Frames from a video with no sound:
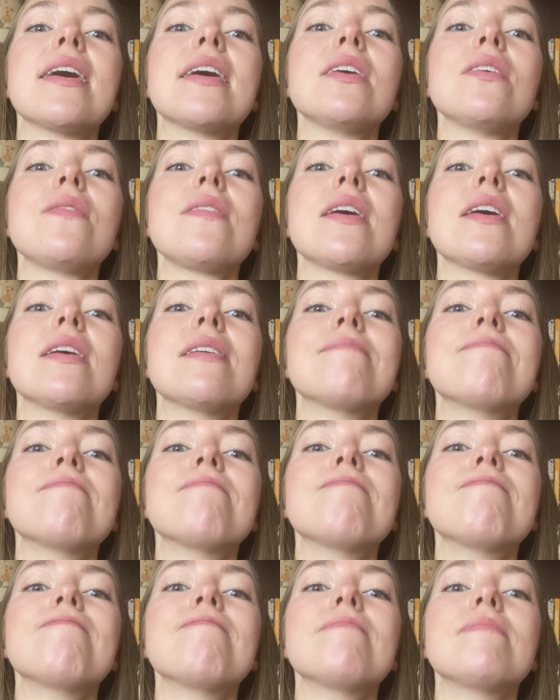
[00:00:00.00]
you can.
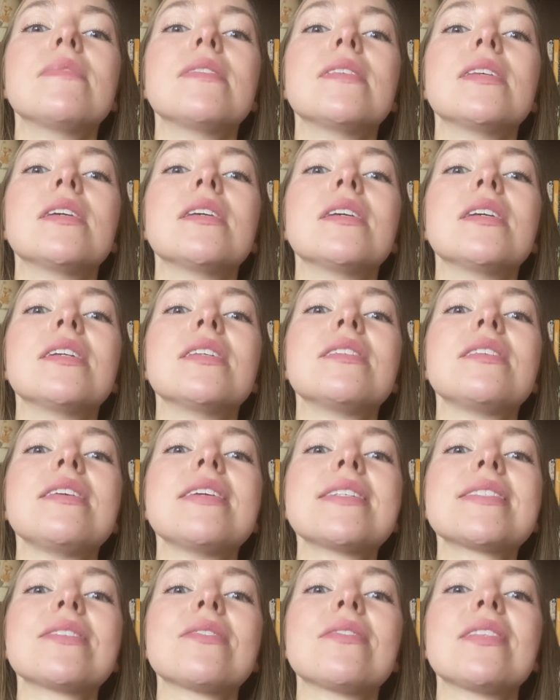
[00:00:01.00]
See,
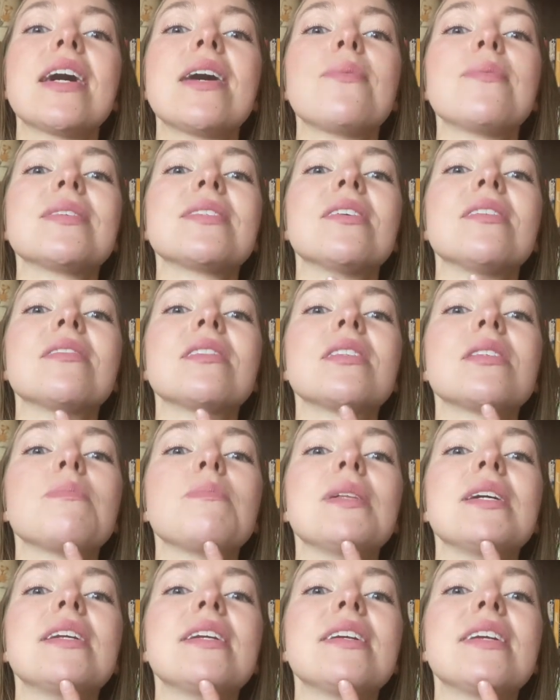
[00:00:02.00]
so that was all
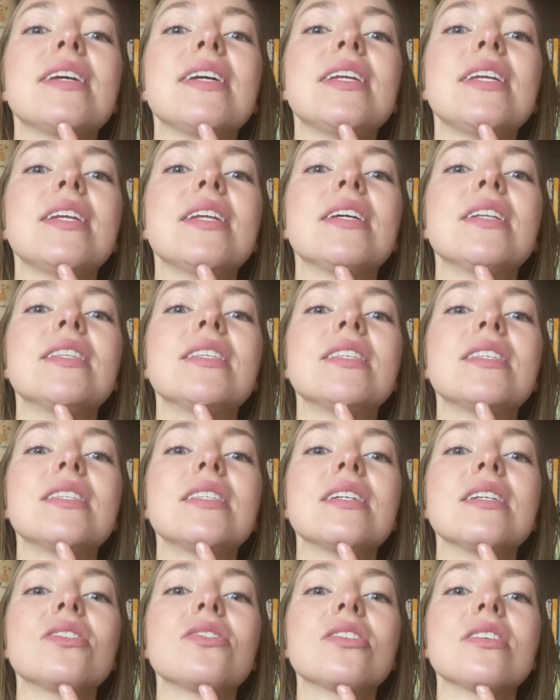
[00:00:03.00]
split and I needed
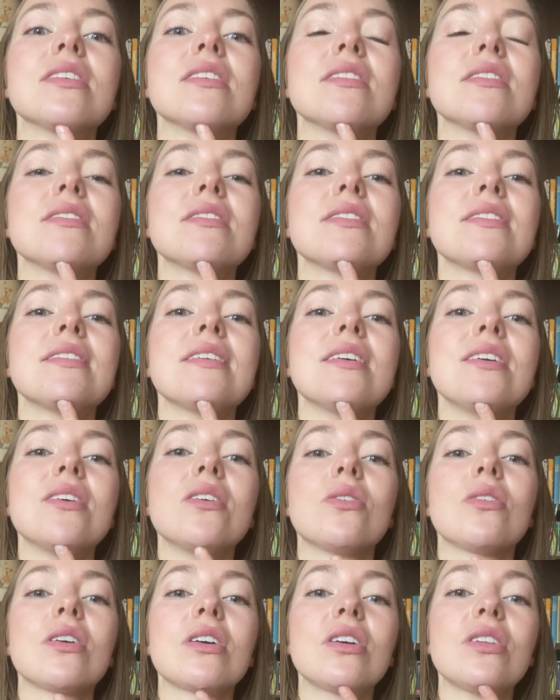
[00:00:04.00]
stitches
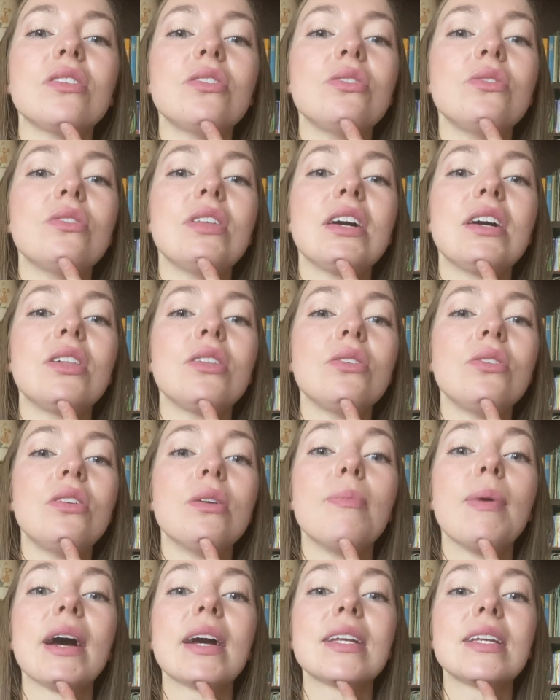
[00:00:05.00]
or glue. They glued it
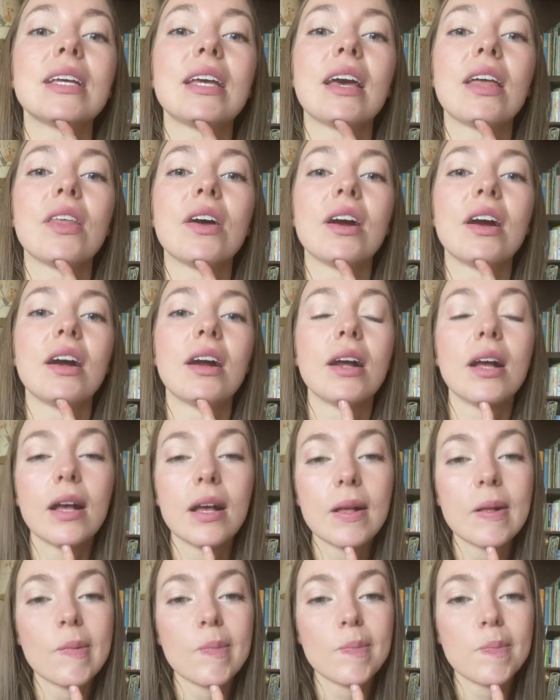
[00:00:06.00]
back together.
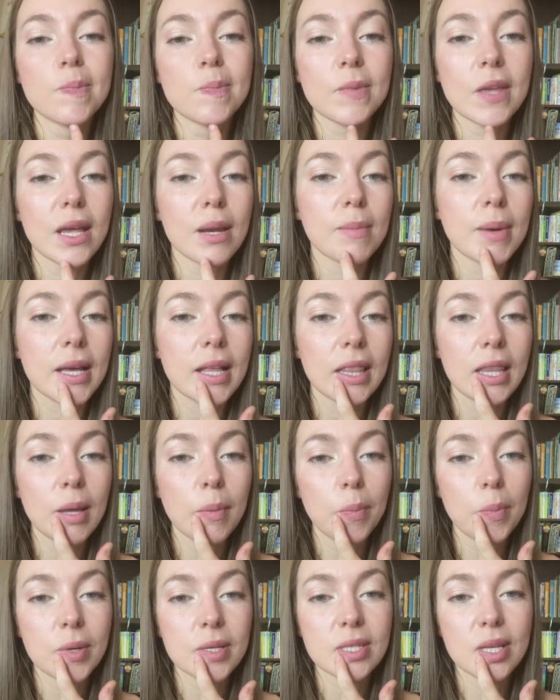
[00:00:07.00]
And my
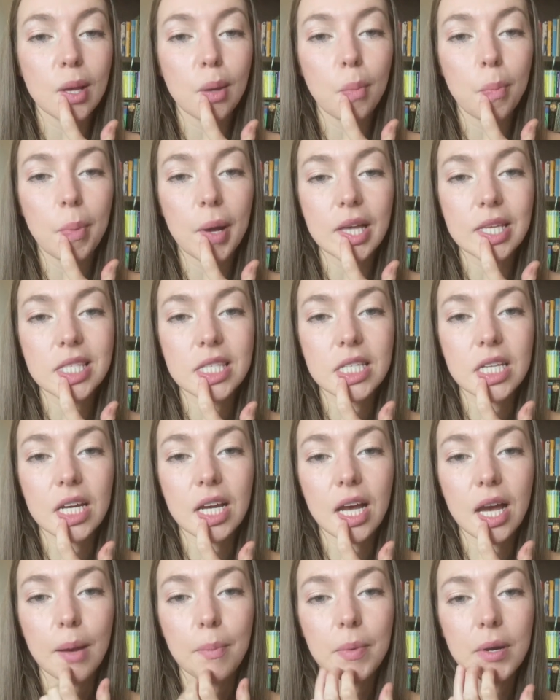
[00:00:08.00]
lip was all busted
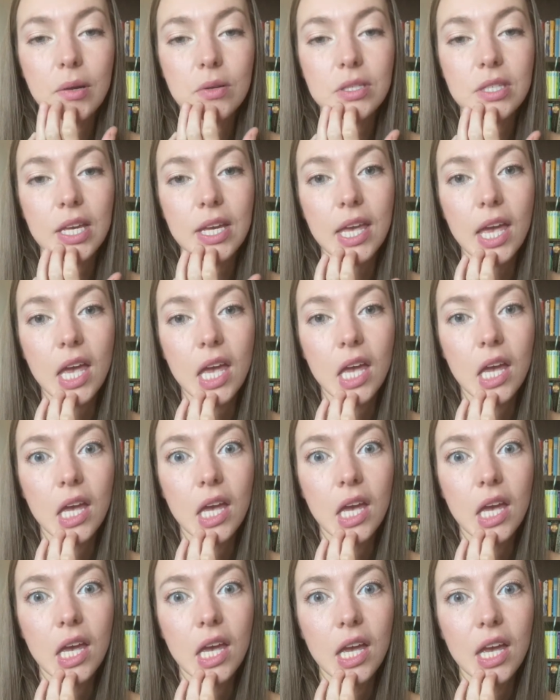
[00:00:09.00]
up and it was like
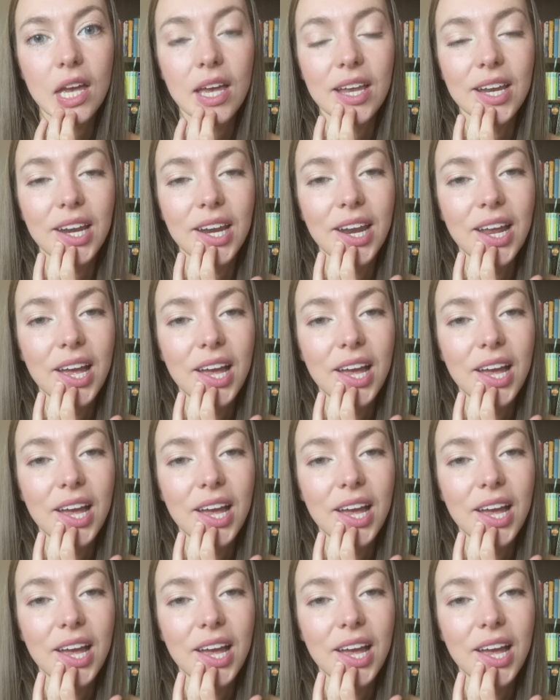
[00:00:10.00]
hanging, and